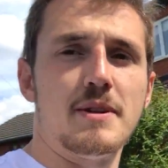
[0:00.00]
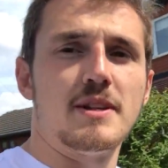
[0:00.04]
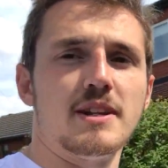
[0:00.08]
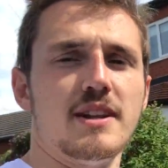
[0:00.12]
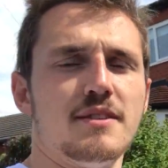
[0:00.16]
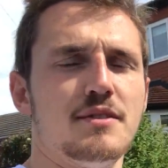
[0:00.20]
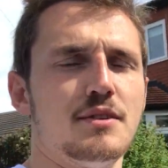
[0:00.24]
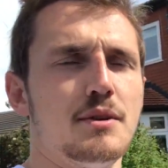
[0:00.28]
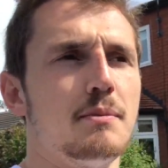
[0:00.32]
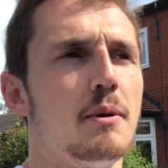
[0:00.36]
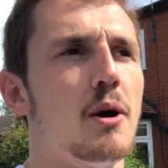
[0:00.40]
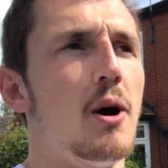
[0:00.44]

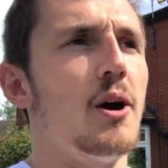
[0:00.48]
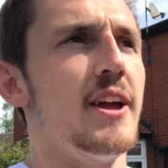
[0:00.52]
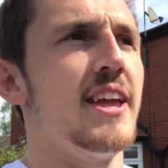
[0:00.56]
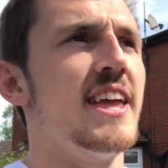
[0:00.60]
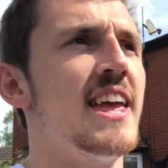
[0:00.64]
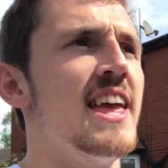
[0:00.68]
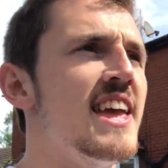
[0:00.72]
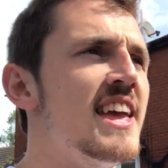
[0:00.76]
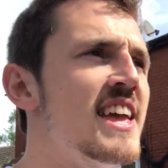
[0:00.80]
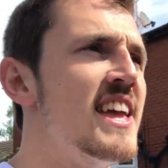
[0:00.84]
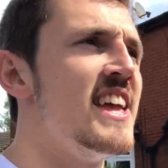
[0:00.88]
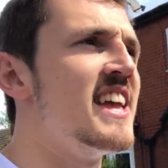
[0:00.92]
delivery boy
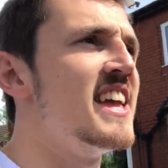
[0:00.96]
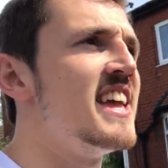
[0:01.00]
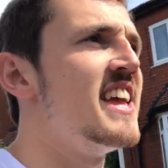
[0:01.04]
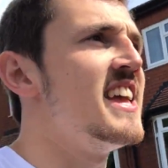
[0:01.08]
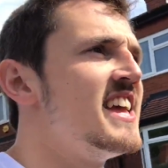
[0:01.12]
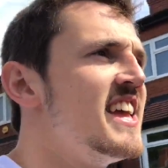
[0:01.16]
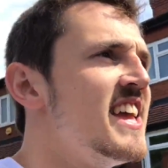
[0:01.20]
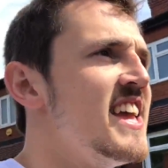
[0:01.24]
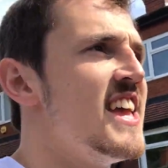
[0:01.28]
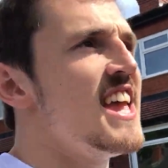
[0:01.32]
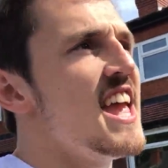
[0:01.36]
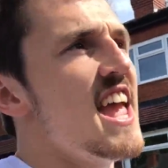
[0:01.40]

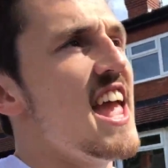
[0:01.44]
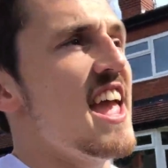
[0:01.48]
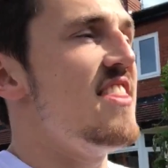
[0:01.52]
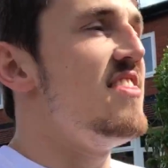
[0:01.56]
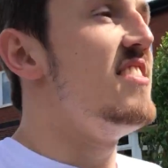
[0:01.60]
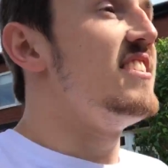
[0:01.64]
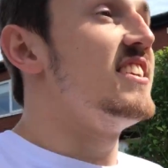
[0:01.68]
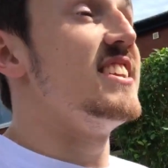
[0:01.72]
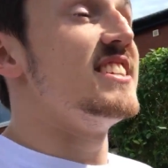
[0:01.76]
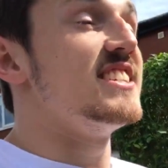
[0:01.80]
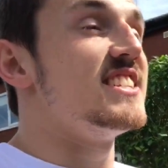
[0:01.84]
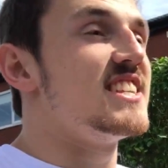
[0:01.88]
in
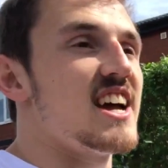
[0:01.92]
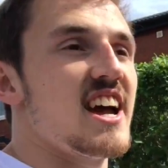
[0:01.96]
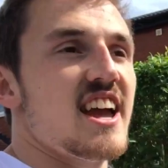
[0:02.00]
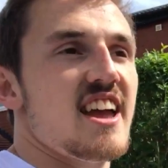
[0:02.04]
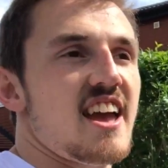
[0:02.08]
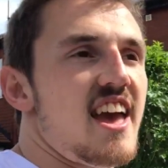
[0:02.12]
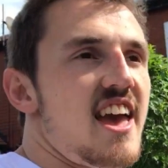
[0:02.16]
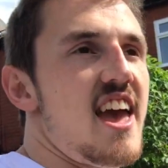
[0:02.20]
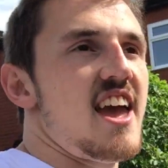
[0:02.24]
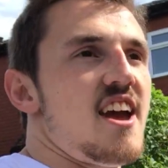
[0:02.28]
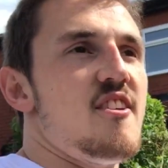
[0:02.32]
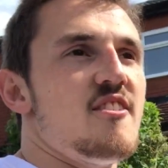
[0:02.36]
the
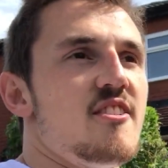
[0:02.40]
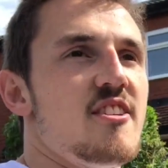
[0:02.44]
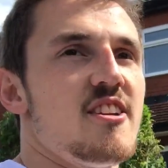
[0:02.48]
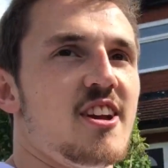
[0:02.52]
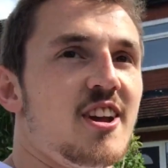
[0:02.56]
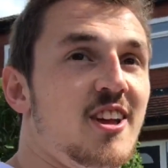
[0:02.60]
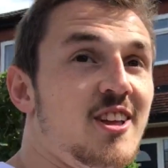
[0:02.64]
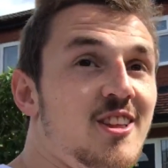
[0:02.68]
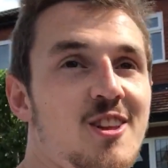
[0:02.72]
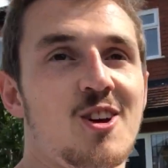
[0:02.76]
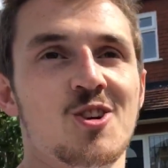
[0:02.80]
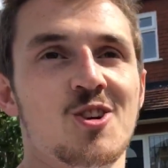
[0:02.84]
entire area.